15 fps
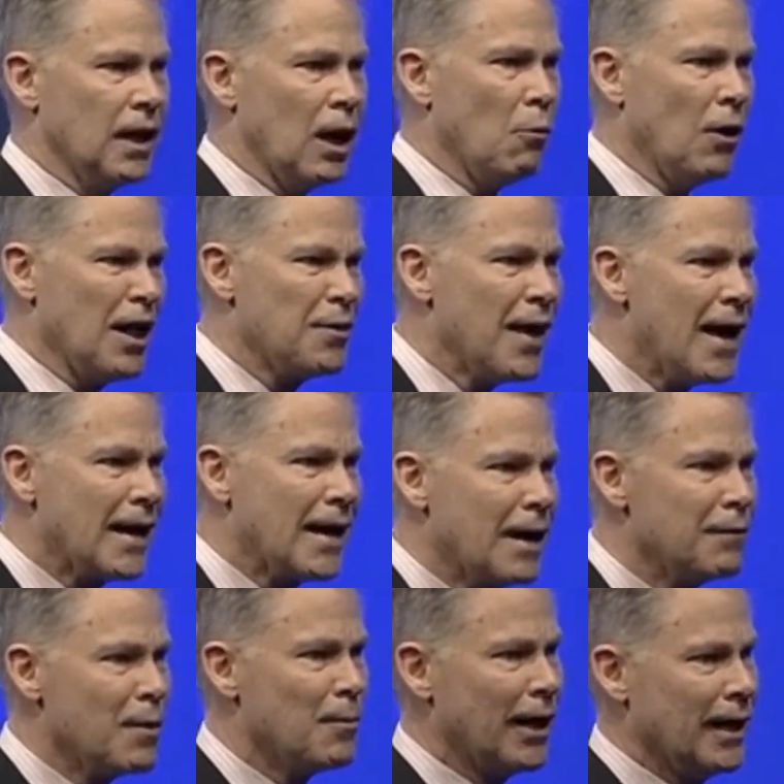I want to thank
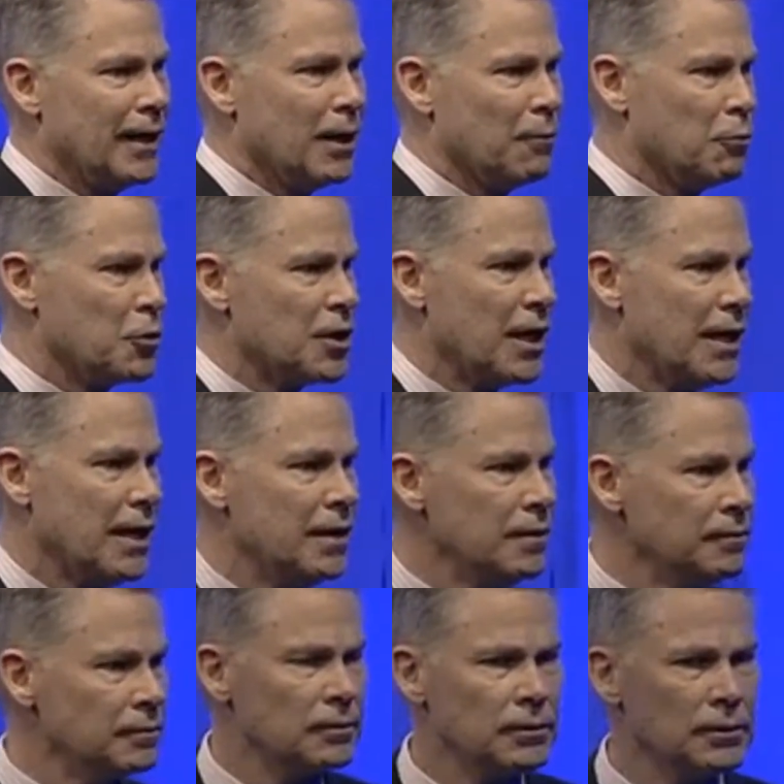everybody that was here.